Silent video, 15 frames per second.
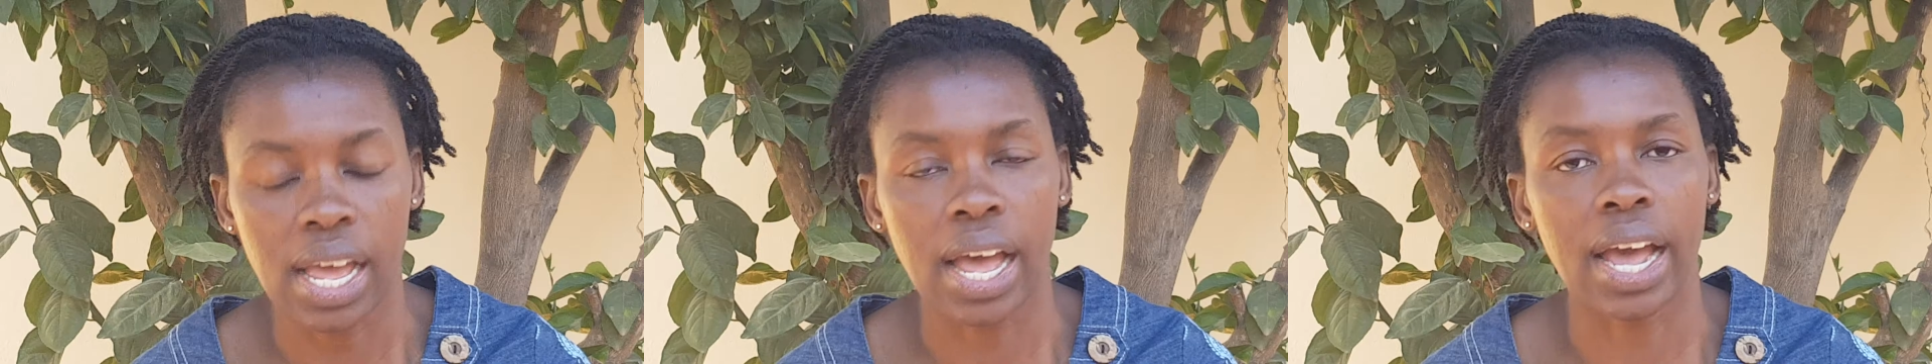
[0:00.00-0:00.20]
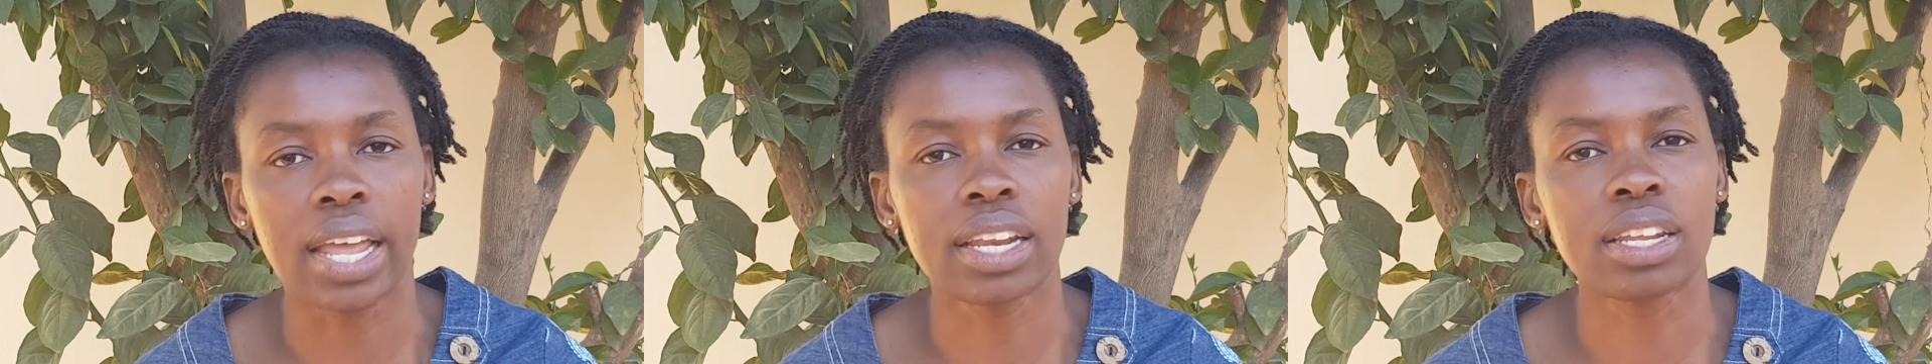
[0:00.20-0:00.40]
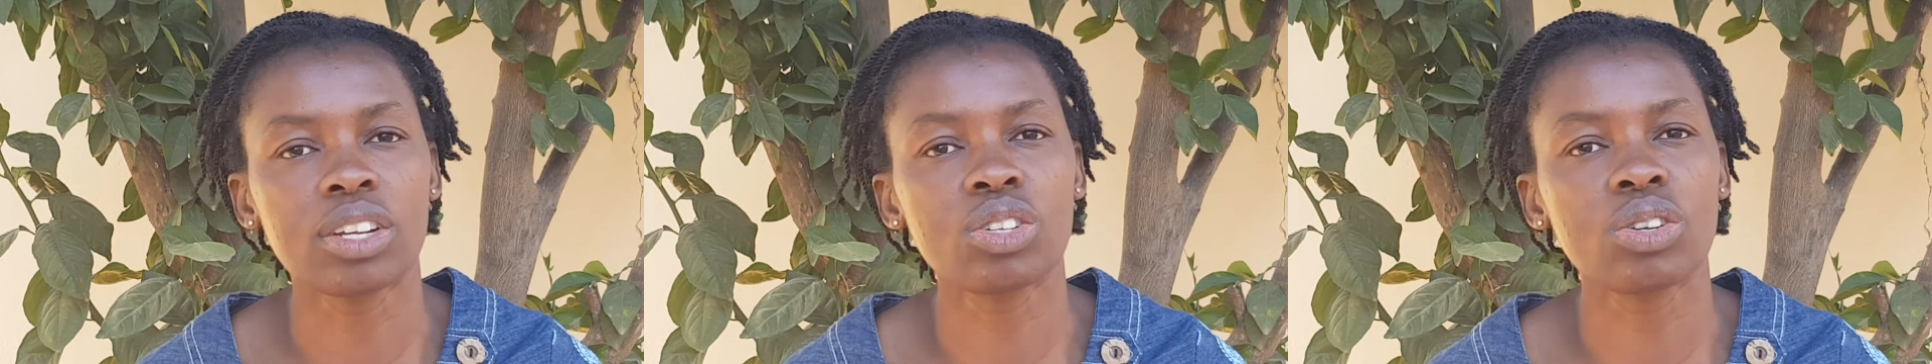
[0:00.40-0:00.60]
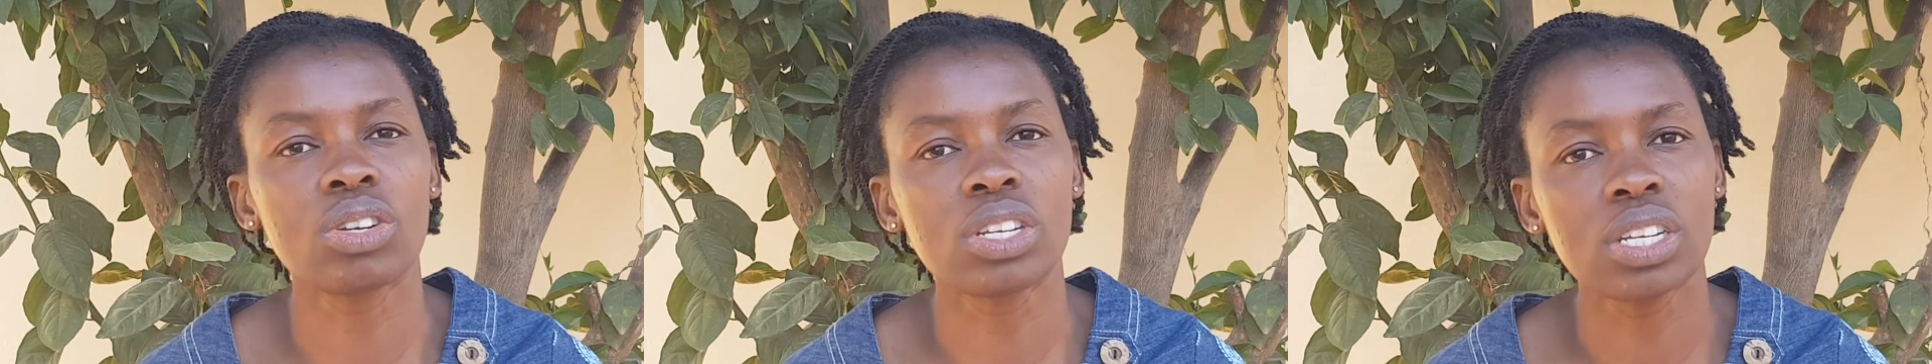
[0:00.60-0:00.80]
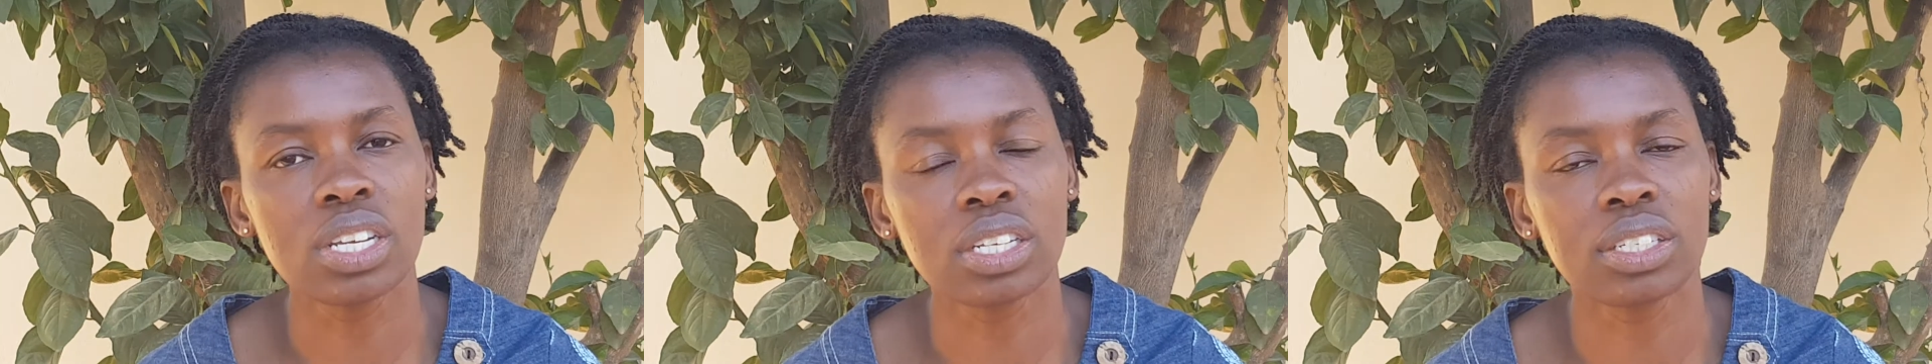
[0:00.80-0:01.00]
I need to
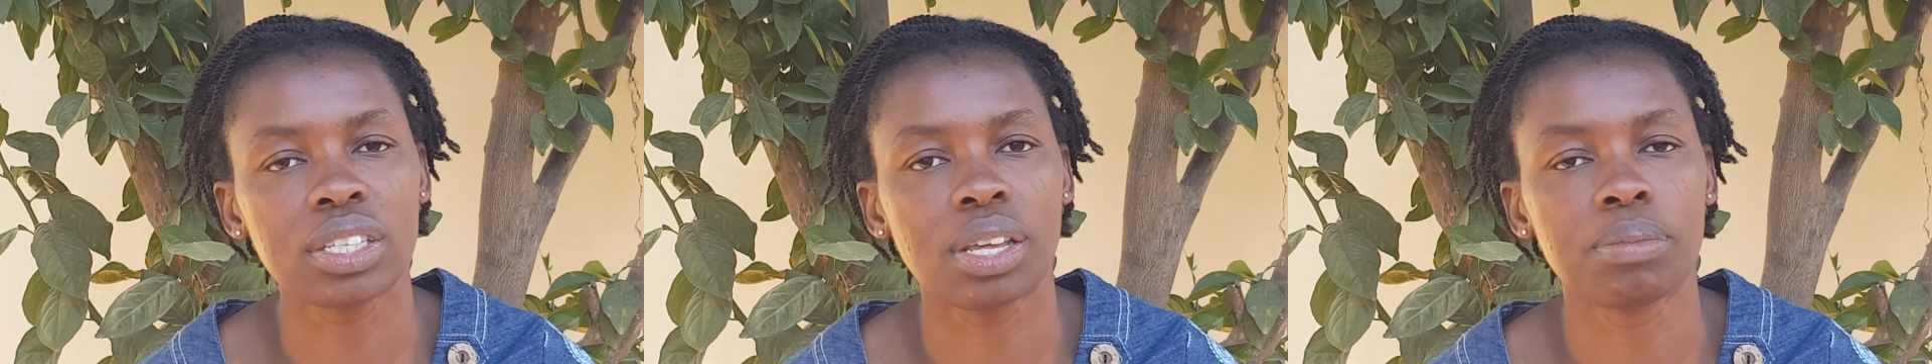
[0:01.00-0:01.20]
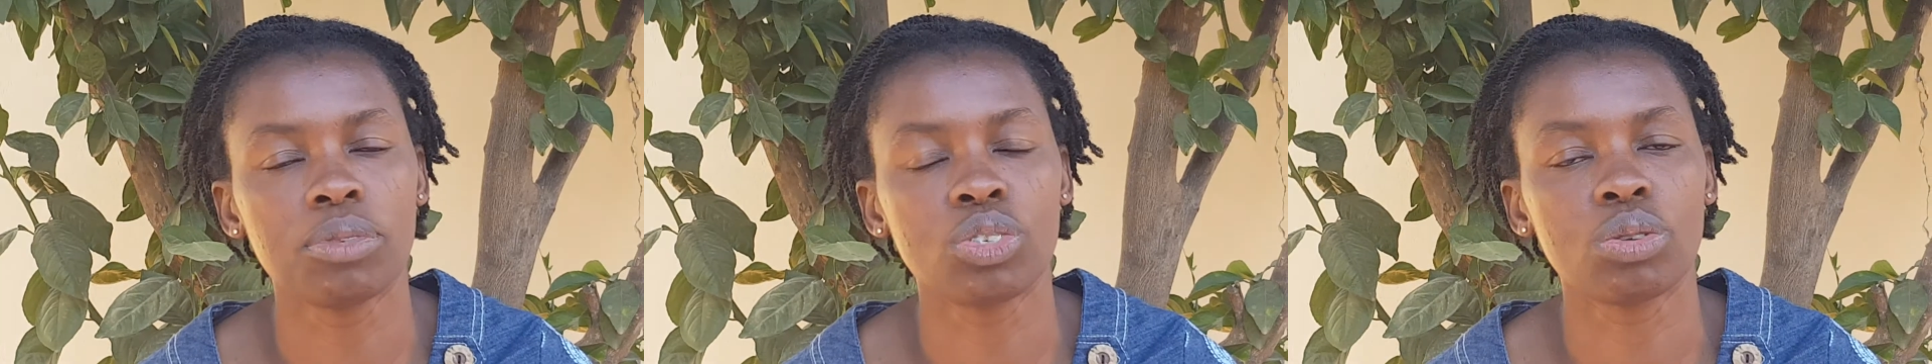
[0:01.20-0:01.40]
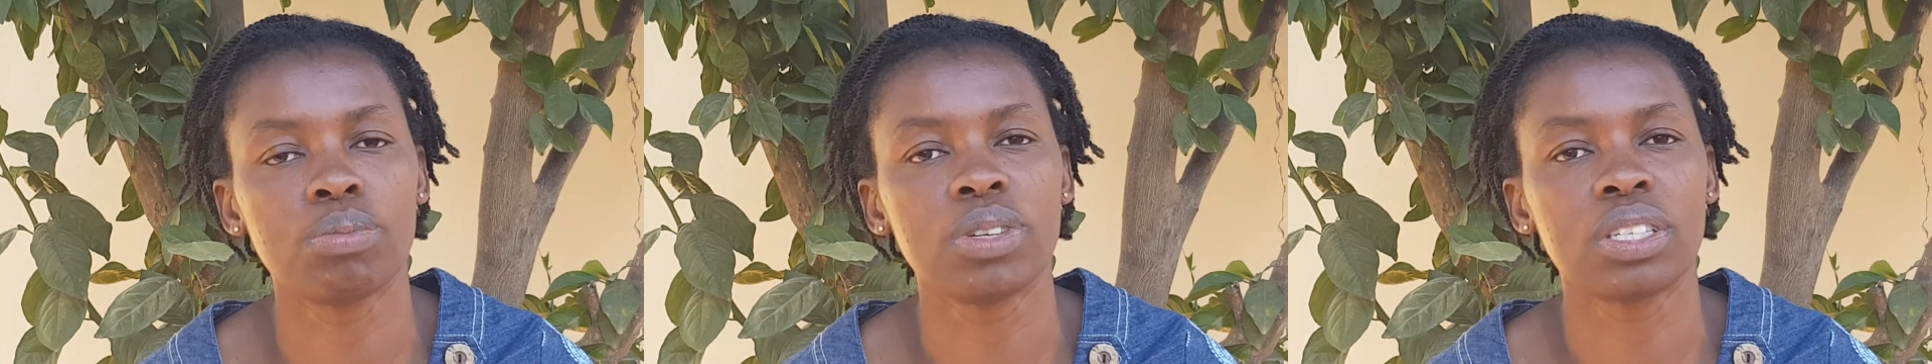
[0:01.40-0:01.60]
teach them to be